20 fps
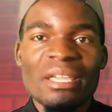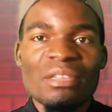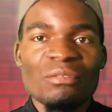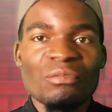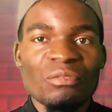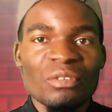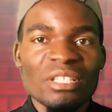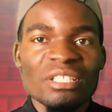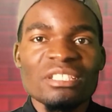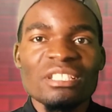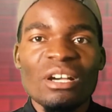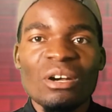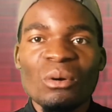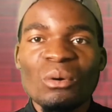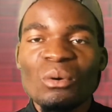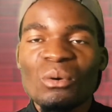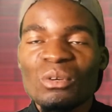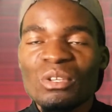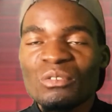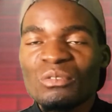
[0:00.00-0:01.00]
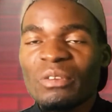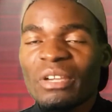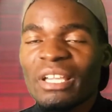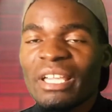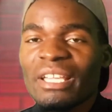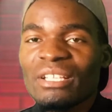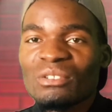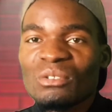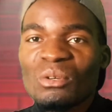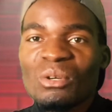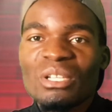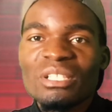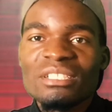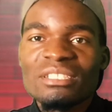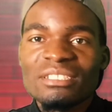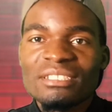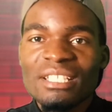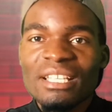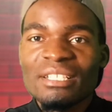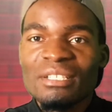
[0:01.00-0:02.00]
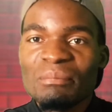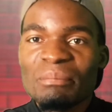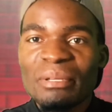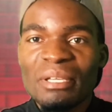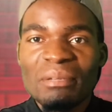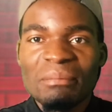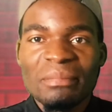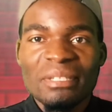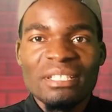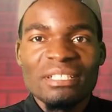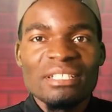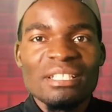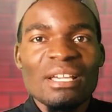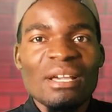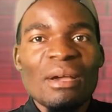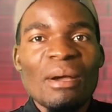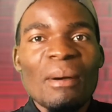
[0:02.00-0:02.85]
visa, or if I can call it study permit.